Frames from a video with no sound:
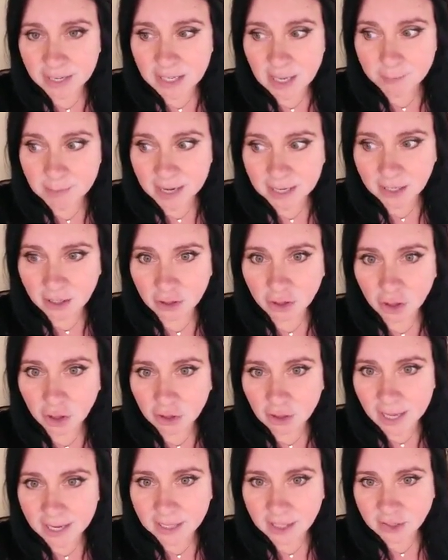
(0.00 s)
and they make it
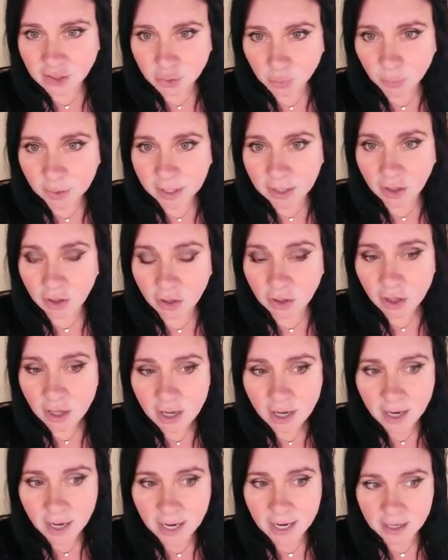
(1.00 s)
look like it's real
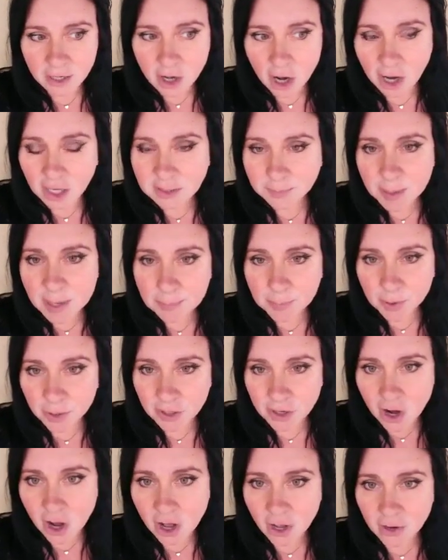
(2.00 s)
and cause people to call